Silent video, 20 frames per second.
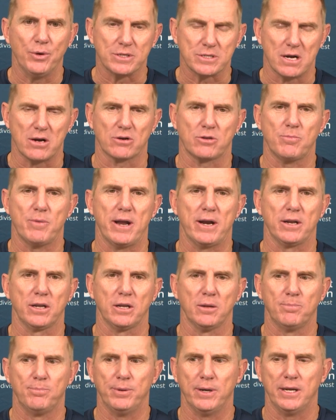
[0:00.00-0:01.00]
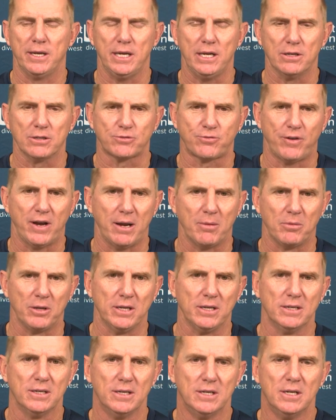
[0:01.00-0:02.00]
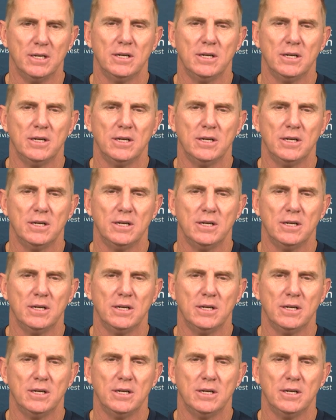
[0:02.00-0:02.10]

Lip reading: We talked about it a good bit. He and his family